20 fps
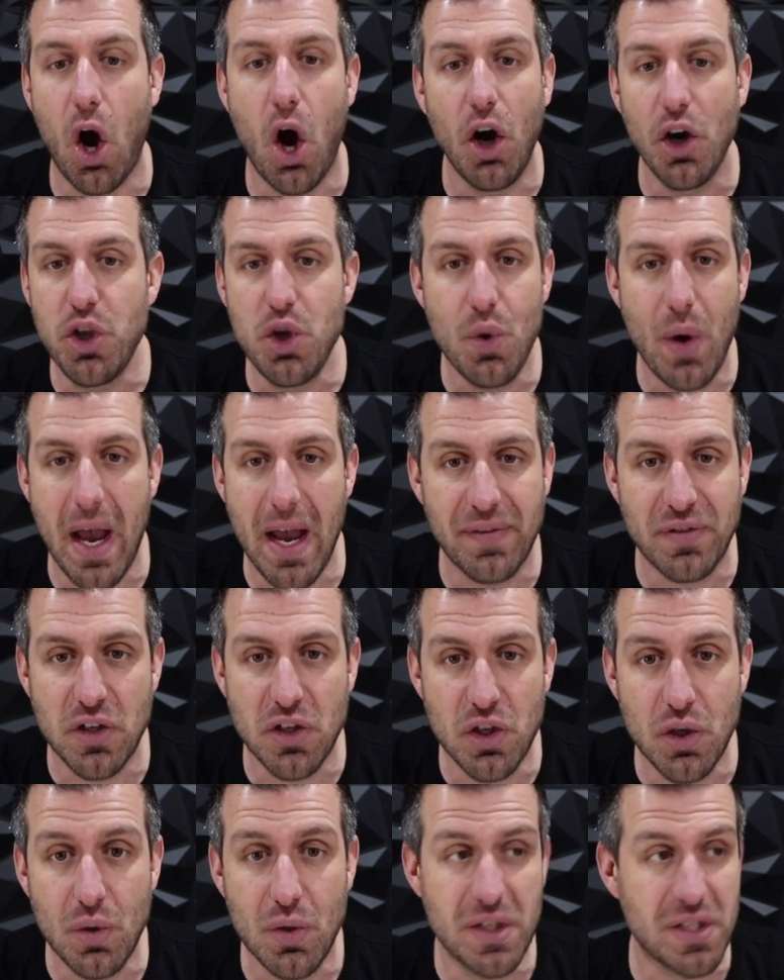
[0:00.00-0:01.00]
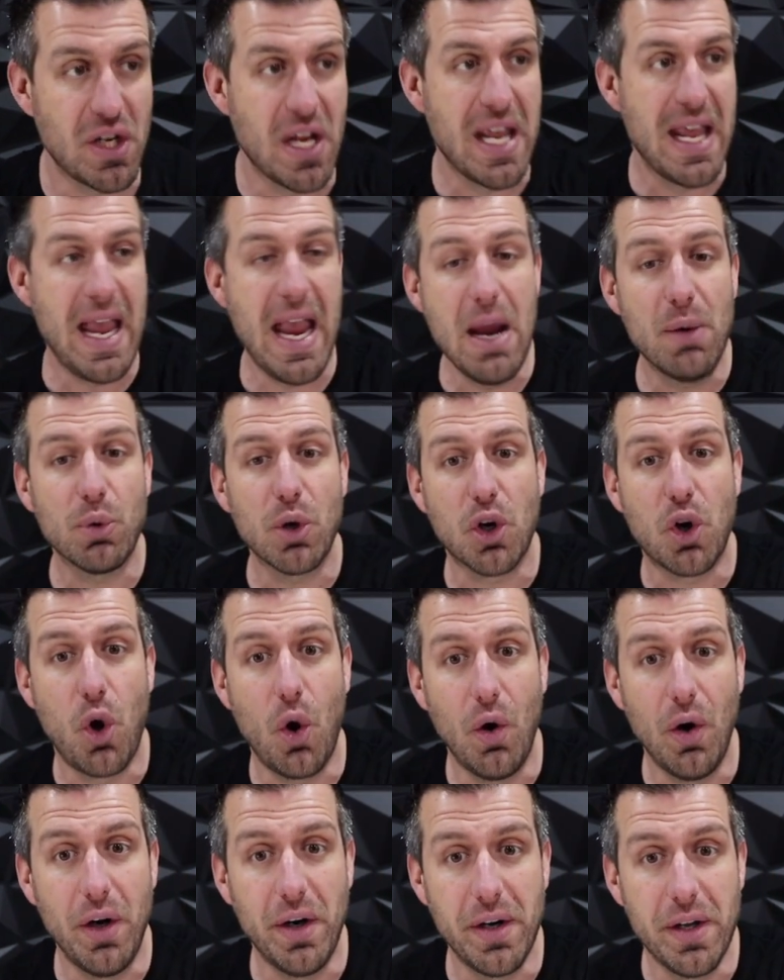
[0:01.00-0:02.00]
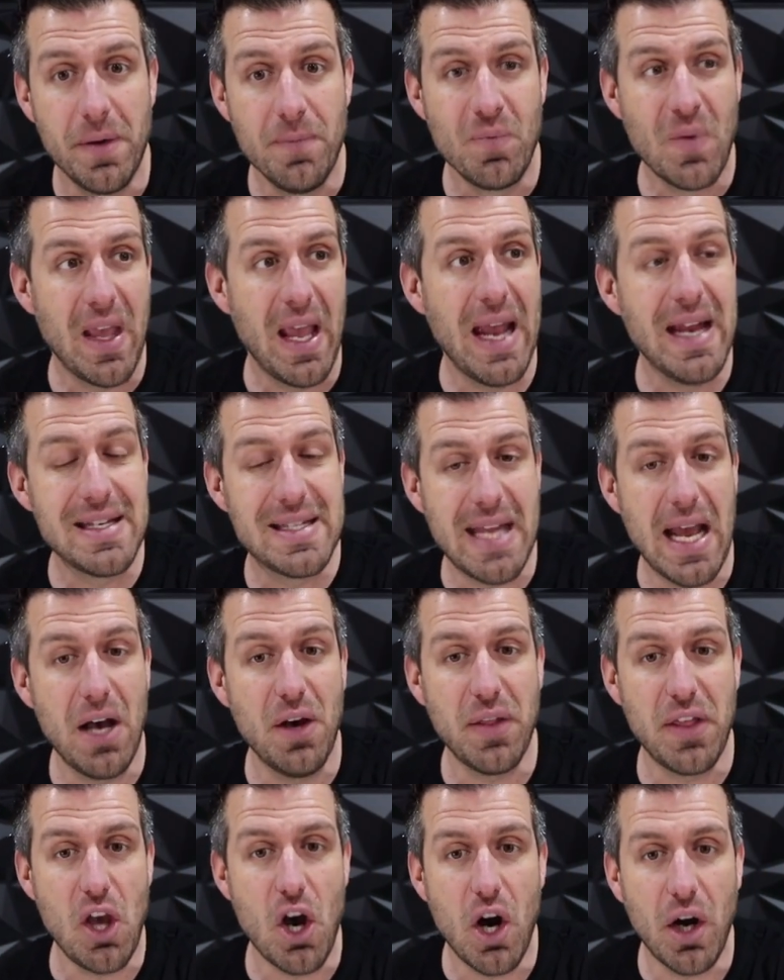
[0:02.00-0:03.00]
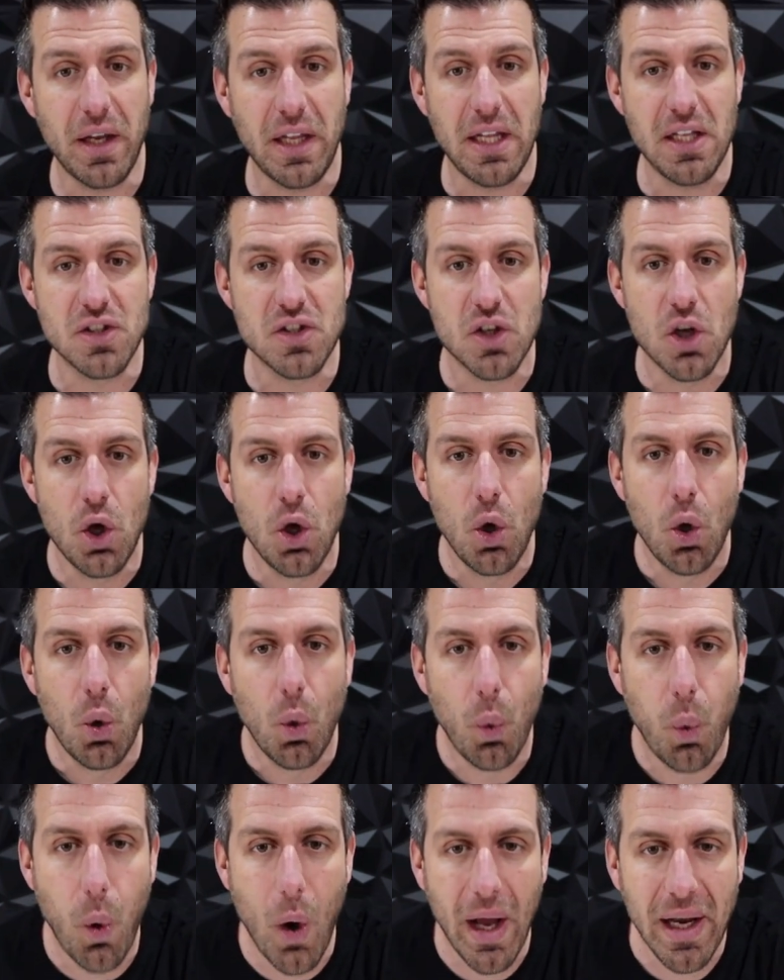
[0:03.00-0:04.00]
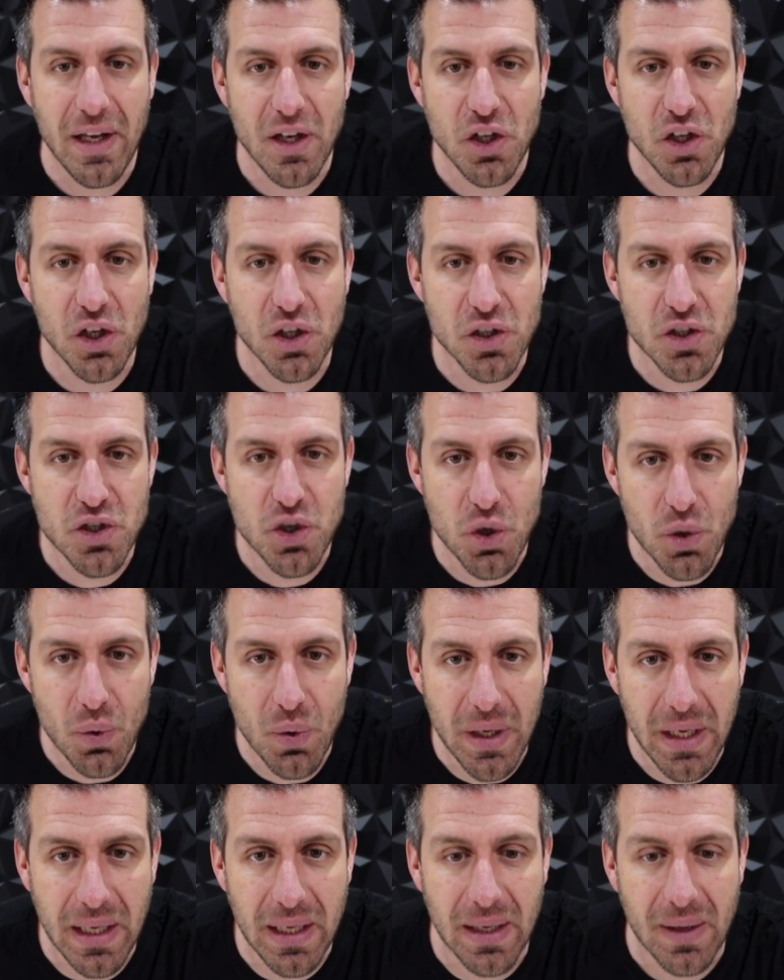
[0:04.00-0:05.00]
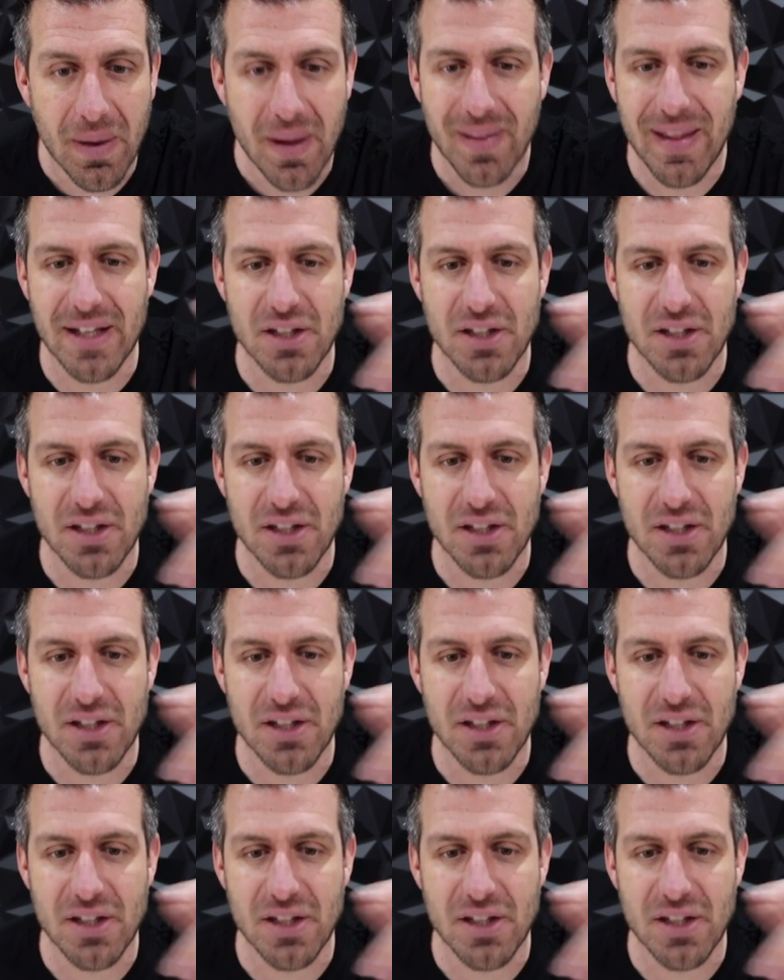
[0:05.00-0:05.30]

All you have to do is hit record and tell the audience what you're doing.